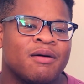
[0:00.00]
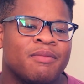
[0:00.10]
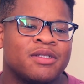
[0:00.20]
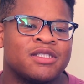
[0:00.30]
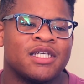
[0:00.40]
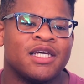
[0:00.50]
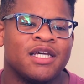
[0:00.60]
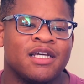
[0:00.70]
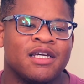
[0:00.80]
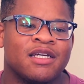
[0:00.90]
But
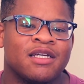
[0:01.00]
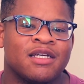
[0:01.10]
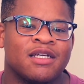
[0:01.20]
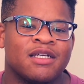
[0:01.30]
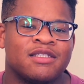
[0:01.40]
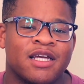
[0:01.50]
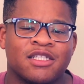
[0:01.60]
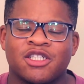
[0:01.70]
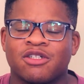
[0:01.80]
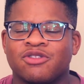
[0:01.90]
seeing
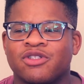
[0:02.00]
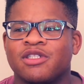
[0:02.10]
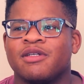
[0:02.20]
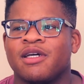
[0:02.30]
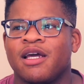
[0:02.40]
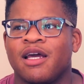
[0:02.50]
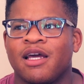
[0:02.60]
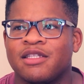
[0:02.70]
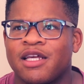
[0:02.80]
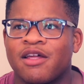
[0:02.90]
dead children
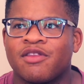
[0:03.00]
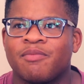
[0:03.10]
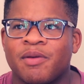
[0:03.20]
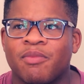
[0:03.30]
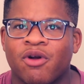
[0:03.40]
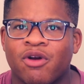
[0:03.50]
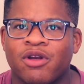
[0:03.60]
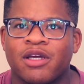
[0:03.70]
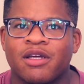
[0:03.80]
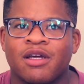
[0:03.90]
and death and people
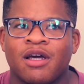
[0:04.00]
hurting